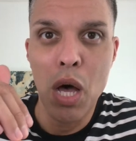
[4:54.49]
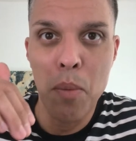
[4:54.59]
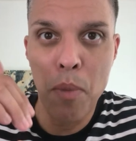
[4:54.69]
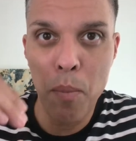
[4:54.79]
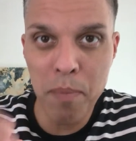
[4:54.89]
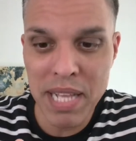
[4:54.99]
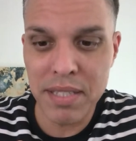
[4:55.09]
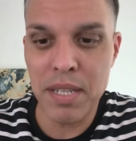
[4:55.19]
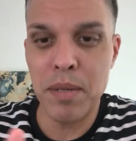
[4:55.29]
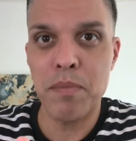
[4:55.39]

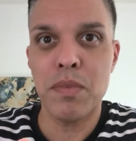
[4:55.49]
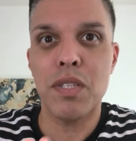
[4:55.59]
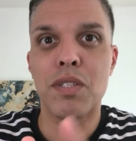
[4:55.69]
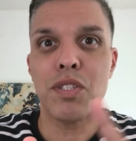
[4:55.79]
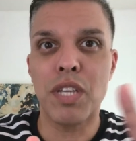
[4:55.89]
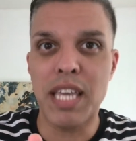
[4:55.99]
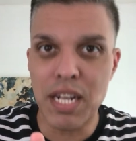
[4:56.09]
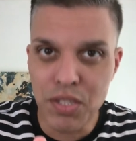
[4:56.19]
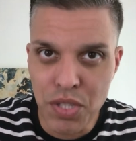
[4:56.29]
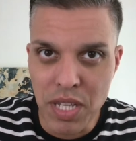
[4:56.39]
momentum, to get
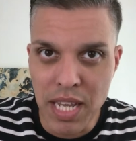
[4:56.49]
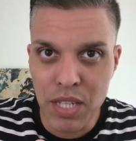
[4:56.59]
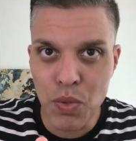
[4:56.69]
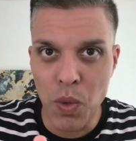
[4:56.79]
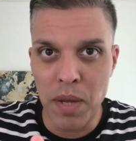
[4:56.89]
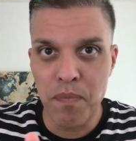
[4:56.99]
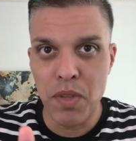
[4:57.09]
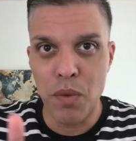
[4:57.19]
us to the next one.